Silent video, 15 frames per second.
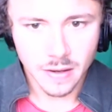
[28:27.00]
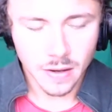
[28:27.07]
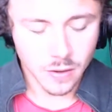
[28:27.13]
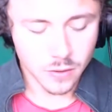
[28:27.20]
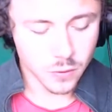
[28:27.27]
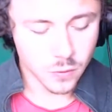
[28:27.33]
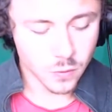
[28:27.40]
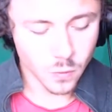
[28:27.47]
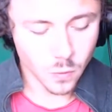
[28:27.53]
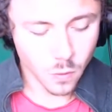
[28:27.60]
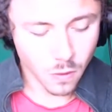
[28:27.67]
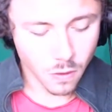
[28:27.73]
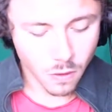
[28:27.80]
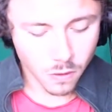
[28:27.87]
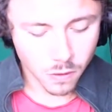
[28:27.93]
don't
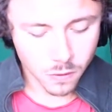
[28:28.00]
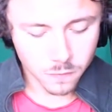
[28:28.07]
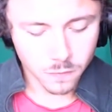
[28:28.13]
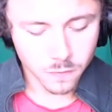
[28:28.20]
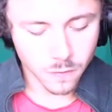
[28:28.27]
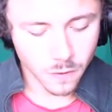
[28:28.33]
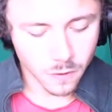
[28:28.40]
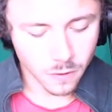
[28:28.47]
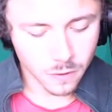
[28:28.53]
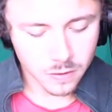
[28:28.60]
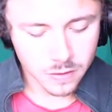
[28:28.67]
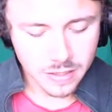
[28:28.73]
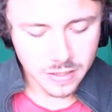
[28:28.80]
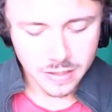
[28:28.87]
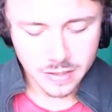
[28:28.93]
want to fall
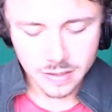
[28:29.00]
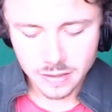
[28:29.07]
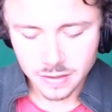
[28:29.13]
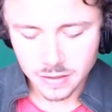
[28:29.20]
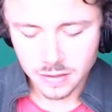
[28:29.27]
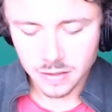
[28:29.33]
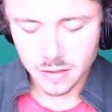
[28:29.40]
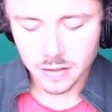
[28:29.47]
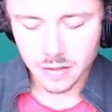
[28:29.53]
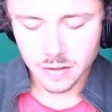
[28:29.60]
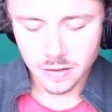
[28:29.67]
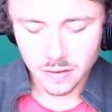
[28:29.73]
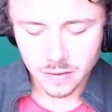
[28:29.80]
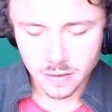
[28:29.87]
in love.